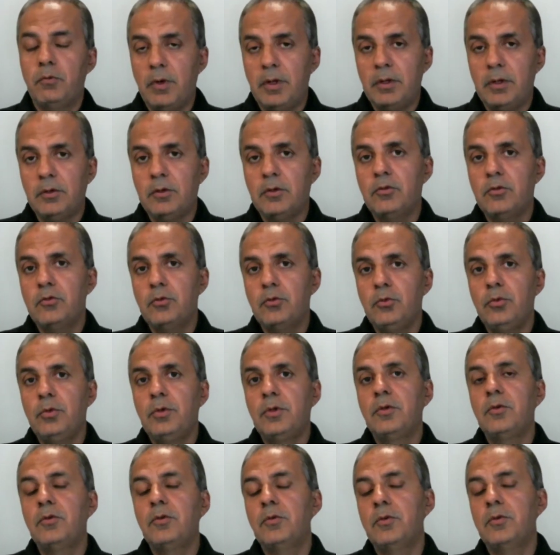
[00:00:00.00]
when the
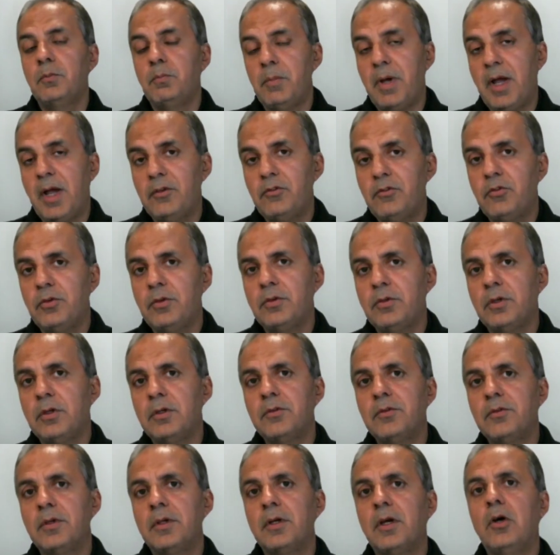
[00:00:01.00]
students' match
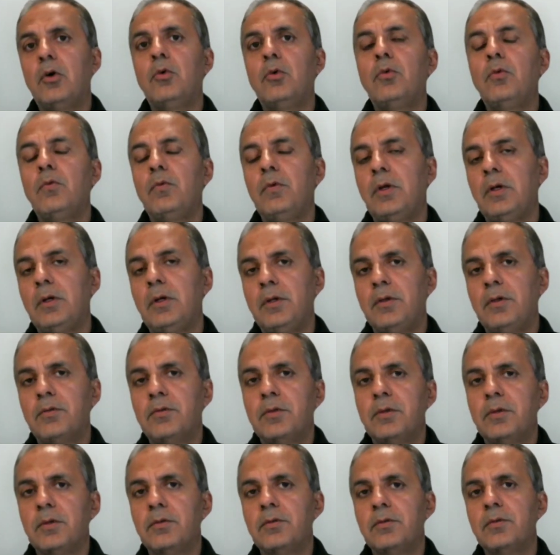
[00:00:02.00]
results are out, we'll
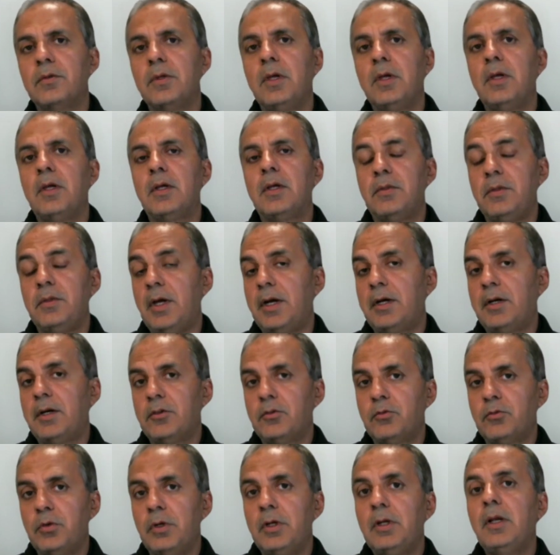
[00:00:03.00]
discuss that
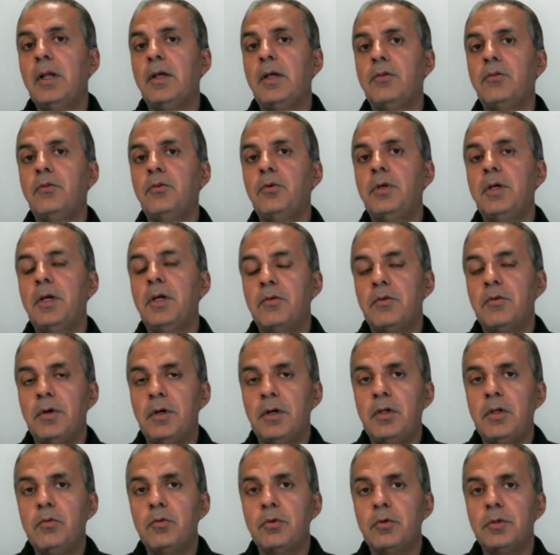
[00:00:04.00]
as well as you get
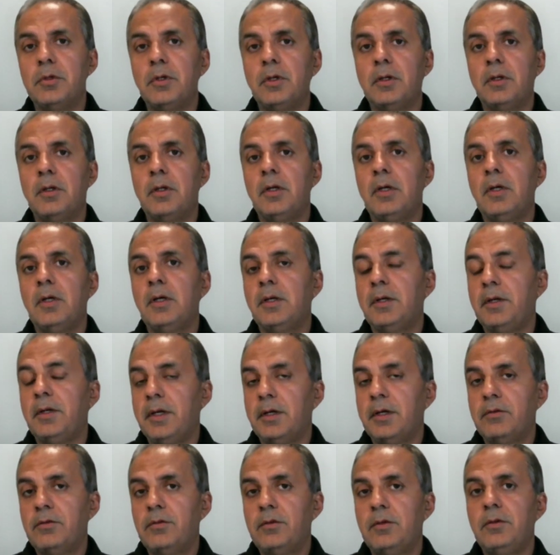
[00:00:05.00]
ready for the
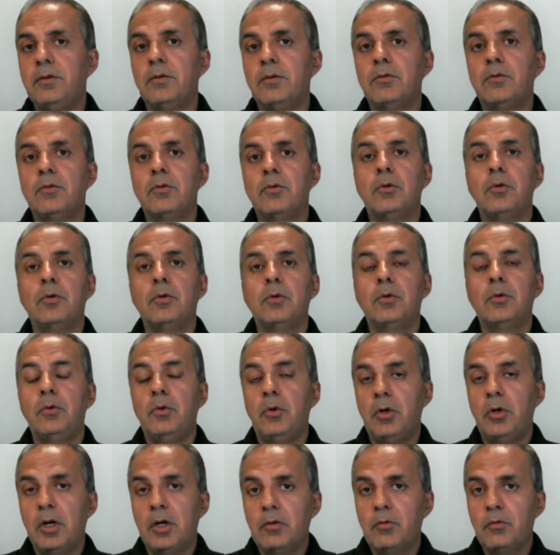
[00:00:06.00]
next season. So
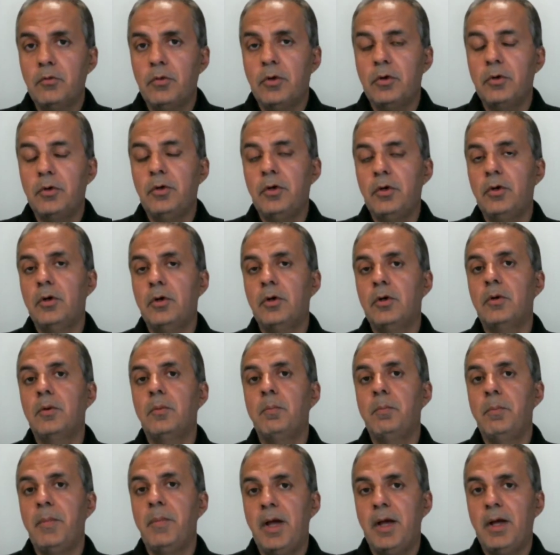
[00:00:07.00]
good luck for your
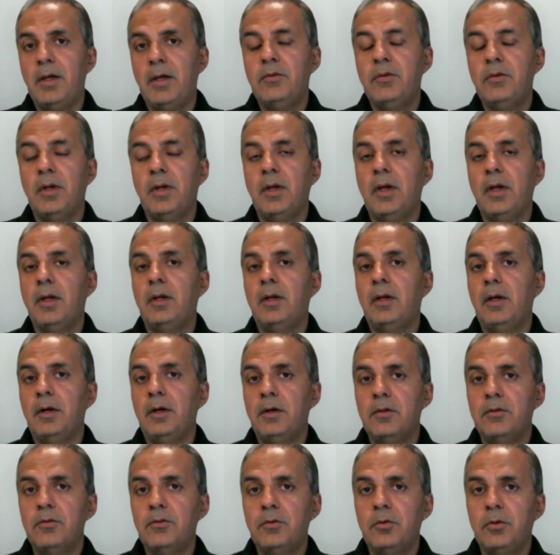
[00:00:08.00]
match, and
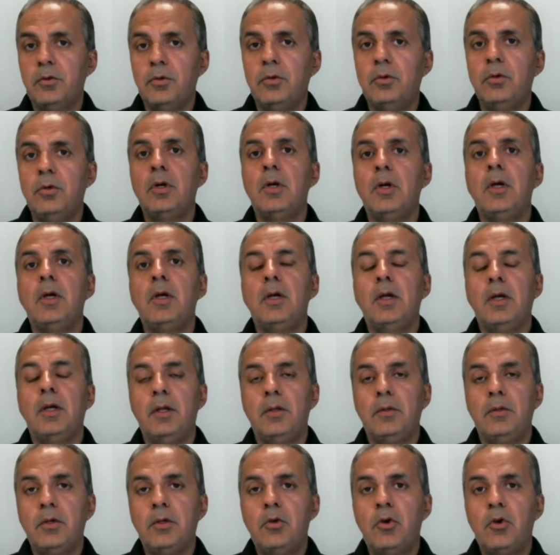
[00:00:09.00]
let us know
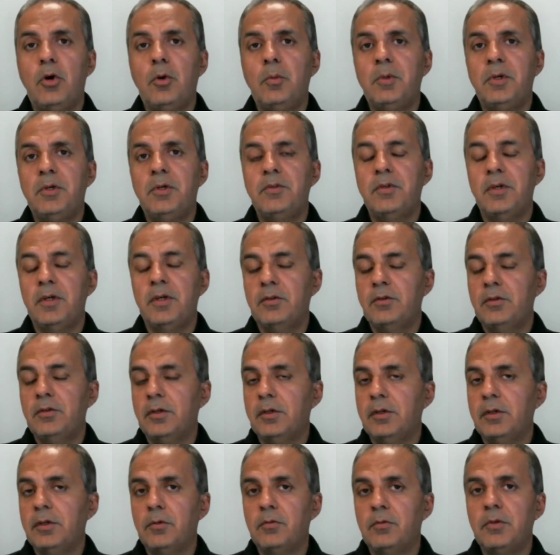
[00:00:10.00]
in the comment
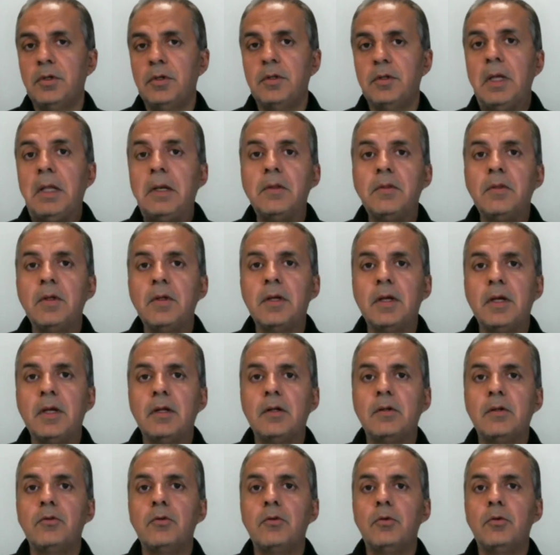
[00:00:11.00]
section if there's anything
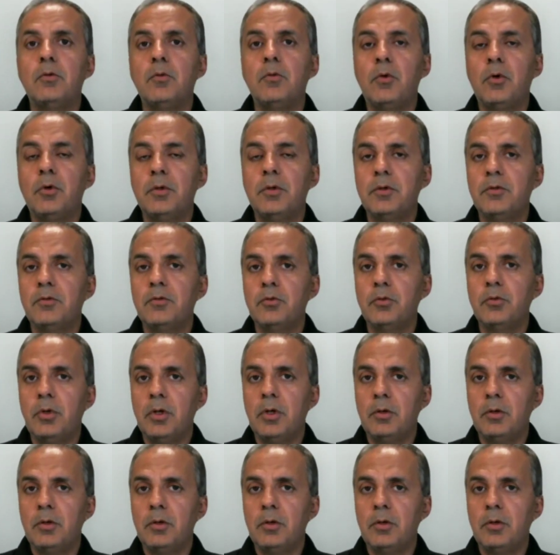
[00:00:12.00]
else you'd want us to